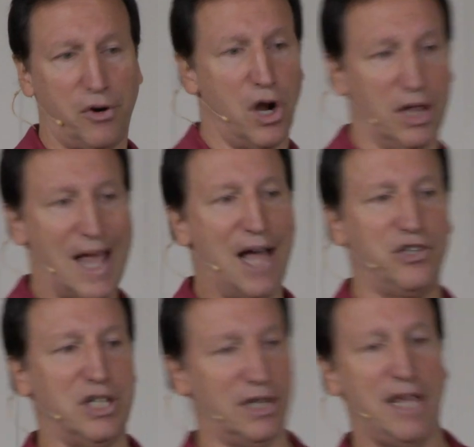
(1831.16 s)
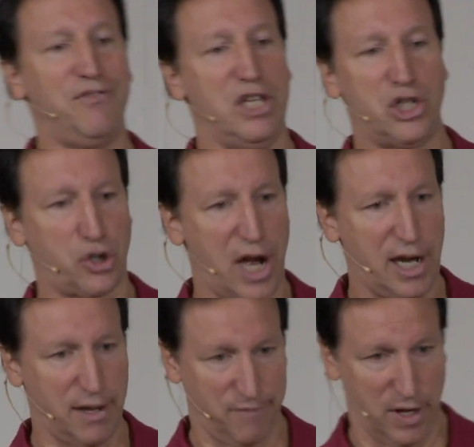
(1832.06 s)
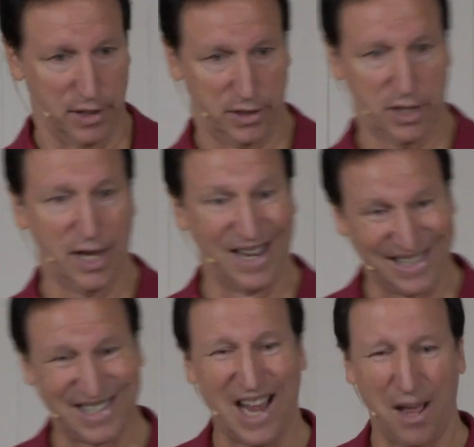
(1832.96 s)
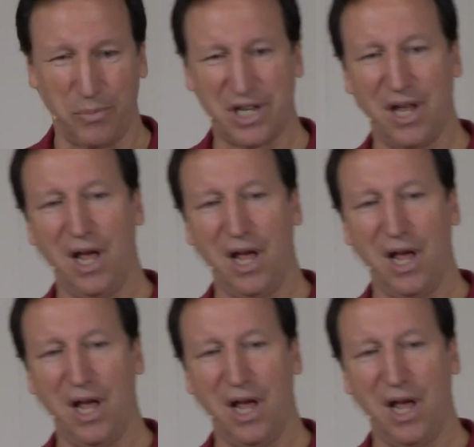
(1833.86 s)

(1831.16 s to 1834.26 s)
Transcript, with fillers: allowed to leave these training events, except